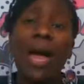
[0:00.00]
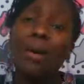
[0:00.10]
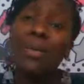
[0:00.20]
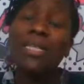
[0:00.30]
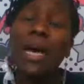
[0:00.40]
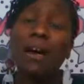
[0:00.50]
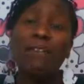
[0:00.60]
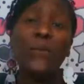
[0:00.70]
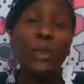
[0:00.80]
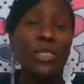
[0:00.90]
I was
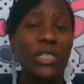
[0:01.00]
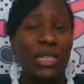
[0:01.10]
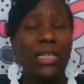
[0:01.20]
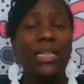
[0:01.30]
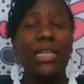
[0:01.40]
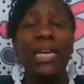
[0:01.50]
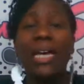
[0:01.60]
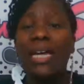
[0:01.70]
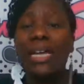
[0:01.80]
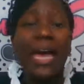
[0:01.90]
unfortunately
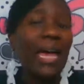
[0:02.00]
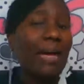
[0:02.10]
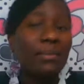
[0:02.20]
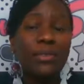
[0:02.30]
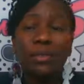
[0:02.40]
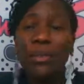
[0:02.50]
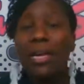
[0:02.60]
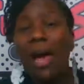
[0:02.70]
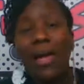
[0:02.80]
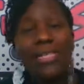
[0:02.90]
not able to
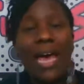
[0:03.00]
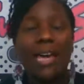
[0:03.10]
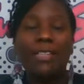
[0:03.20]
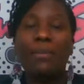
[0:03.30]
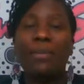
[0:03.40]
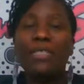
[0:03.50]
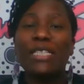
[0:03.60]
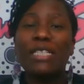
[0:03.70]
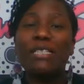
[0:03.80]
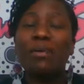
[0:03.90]
recontact the
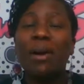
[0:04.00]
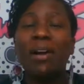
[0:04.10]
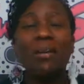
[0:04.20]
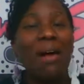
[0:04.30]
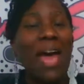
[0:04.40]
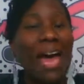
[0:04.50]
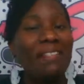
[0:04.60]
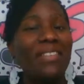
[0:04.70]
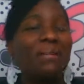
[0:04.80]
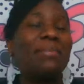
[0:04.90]
person, so I don't
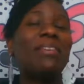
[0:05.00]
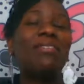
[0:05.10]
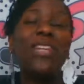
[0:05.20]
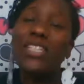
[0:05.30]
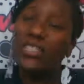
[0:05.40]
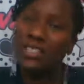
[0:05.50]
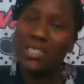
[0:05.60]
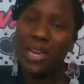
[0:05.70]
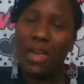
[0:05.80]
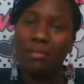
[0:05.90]
have them to feature
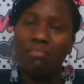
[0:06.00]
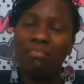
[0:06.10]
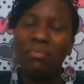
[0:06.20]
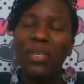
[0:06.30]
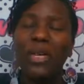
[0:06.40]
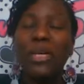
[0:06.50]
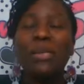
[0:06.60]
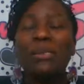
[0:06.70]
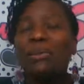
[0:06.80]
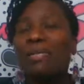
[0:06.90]
tonight.
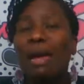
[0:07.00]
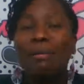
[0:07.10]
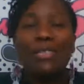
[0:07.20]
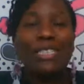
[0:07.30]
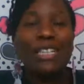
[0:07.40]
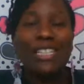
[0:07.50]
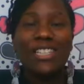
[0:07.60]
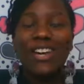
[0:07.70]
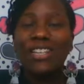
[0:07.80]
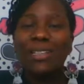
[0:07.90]
So tonight we're just going to
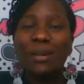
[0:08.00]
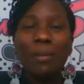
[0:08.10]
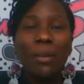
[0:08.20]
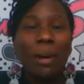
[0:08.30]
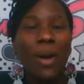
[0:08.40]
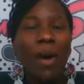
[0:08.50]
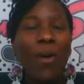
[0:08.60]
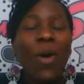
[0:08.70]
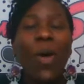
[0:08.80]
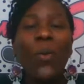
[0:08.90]
talk a little bit
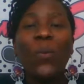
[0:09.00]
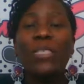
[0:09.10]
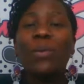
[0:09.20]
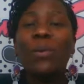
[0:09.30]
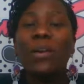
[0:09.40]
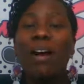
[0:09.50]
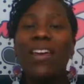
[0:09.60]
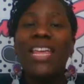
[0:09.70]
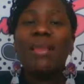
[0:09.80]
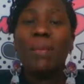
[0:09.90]
about what's going on
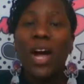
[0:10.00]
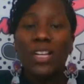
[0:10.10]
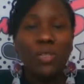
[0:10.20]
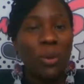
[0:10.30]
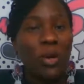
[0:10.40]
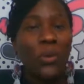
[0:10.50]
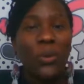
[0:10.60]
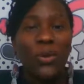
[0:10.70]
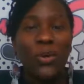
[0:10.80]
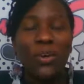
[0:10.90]
in the Poshmark
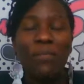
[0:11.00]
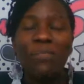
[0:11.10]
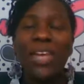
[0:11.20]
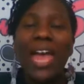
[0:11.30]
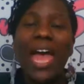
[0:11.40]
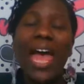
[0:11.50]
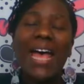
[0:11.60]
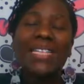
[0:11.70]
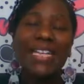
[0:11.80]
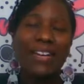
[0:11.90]
world
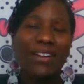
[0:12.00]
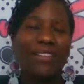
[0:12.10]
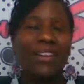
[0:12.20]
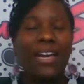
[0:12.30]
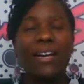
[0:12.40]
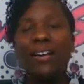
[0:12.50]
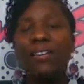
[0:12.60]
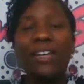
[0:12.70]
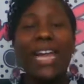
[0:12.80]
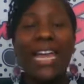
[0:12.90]
as it
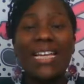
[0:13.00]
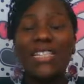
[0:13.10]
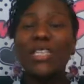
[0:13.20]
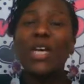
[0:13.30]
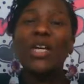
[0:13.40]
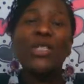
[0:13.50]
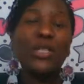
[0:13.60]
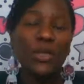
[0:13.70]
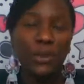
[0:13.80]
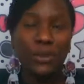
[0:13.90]
relates
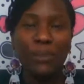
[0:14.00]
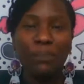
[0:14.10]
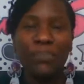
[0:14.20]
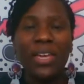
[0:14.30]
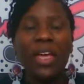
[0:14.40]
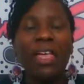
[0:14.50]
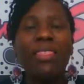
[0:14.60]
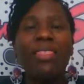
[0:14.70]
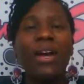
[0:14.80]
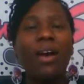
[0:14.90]
to
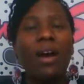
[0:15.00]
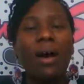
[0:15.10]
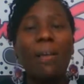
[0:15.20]
the